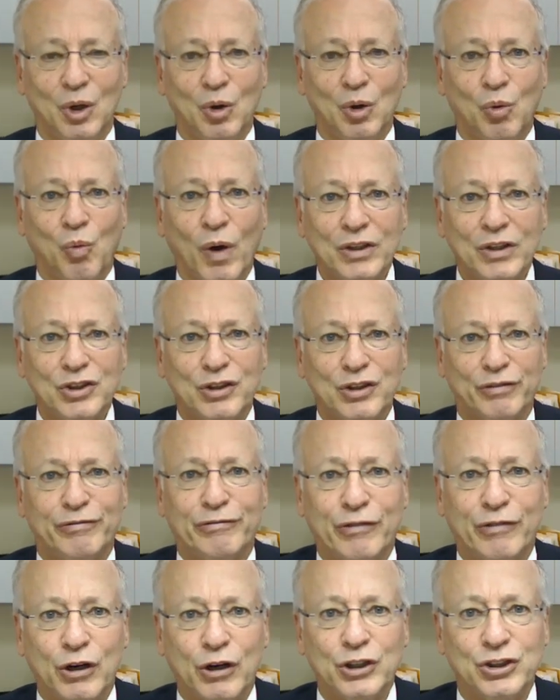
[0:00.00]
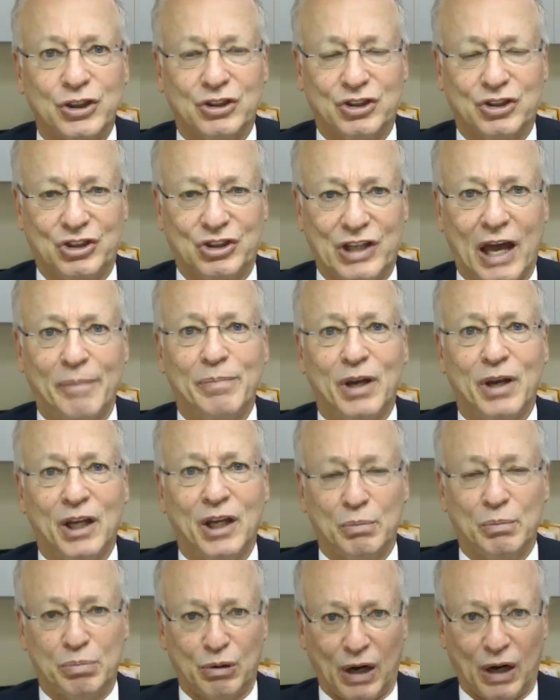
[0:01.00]
What's the first step in
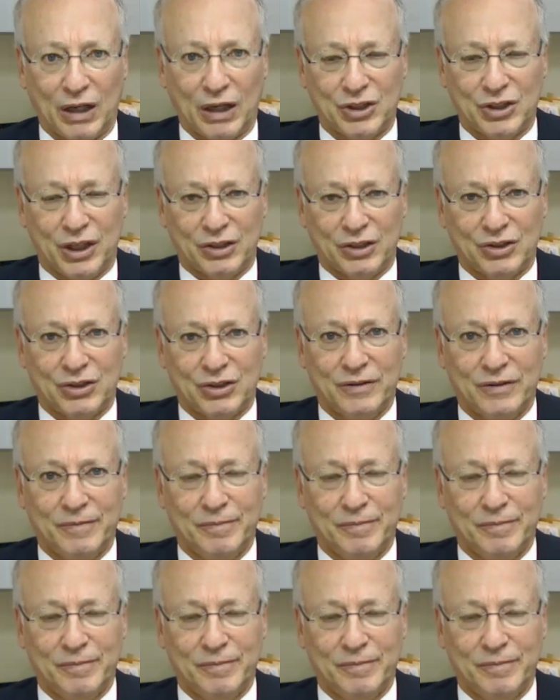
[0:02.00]
the process?